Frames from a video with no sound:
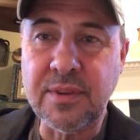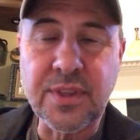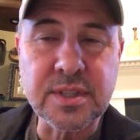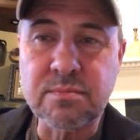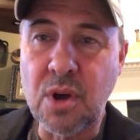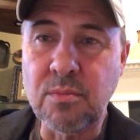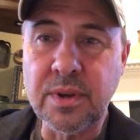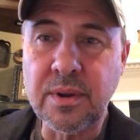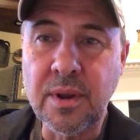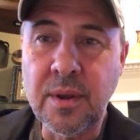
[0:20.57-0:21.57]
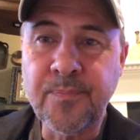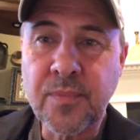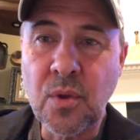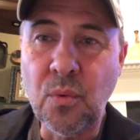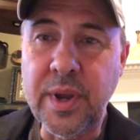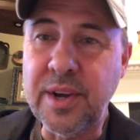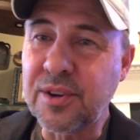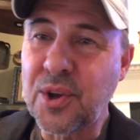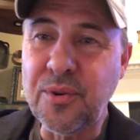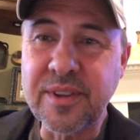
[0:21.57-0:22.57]
At this moment, we are
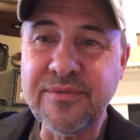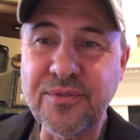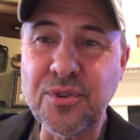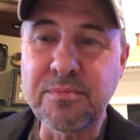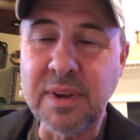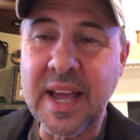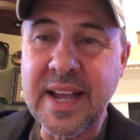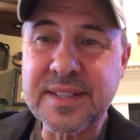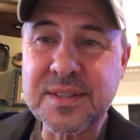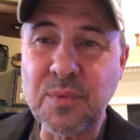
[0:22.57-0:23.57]
going full blast.